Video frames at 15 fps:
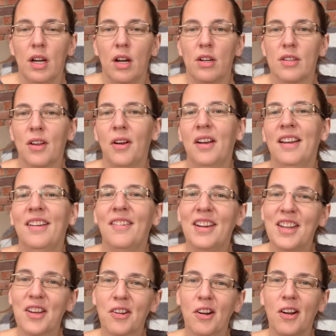Or sorry, when
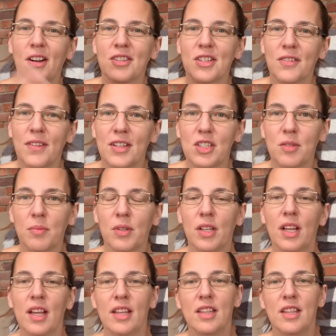you grow out your vegetable,